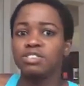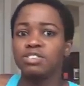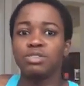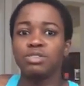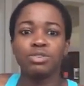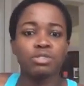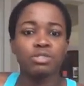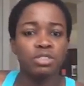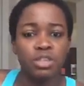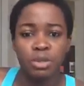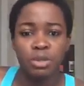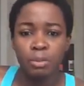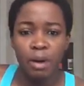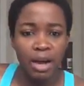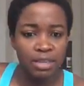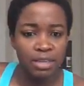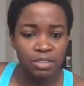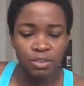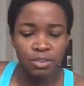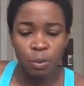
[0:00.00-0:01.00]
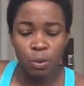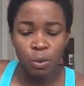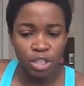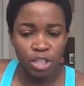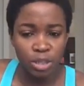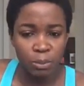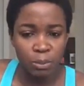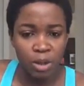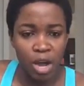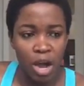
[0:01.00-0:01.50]
just using your body to
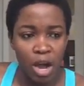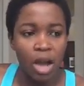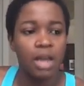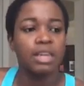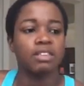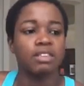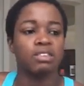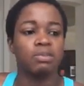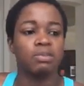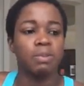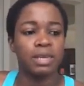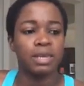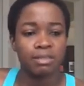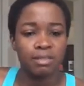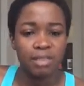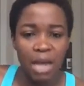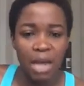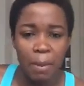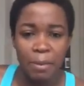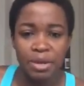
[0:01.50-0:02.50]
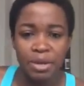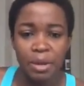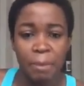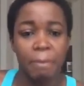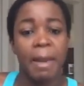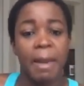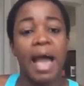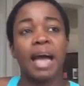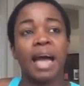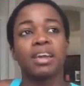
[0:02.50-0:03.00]
worship God and spending time on your
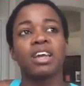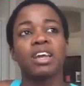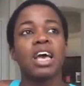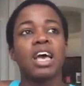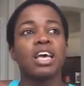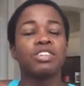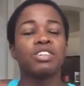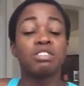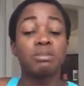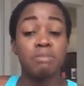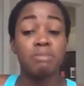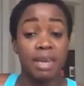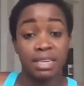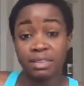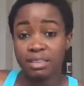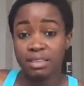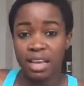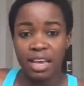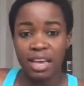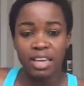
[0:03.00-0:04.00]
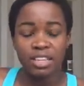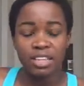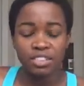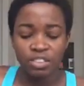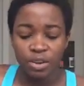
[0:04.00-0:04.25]
mat to meditate.